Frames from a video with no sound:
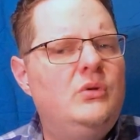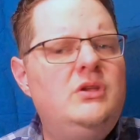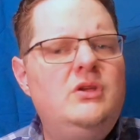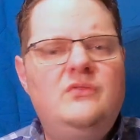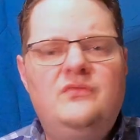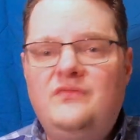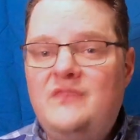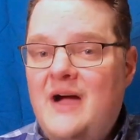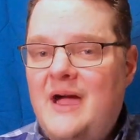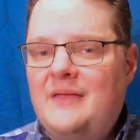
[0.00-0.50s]
When
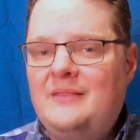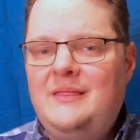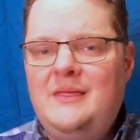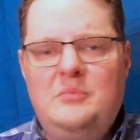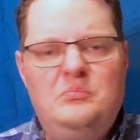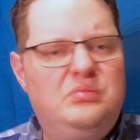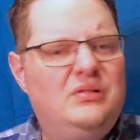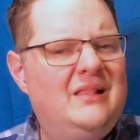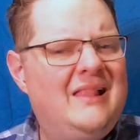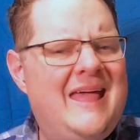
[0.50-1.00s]
you
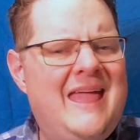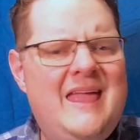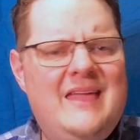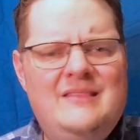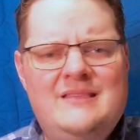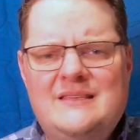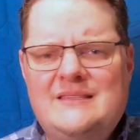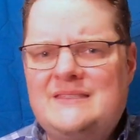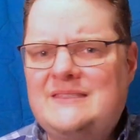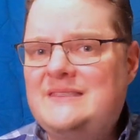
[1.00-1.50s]
finally
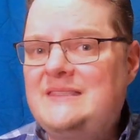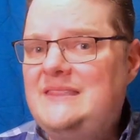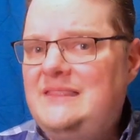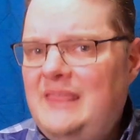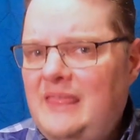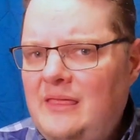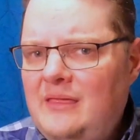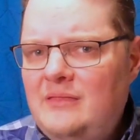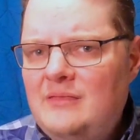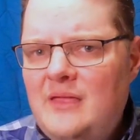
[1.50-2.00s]
play this
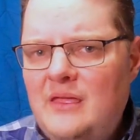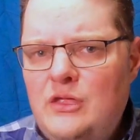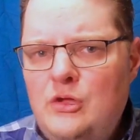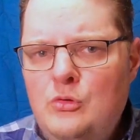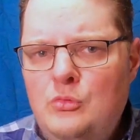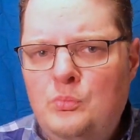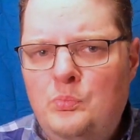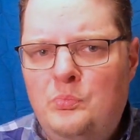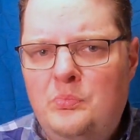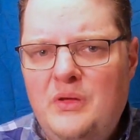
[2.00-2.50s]
thing that
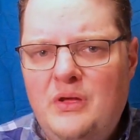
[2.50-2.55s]
you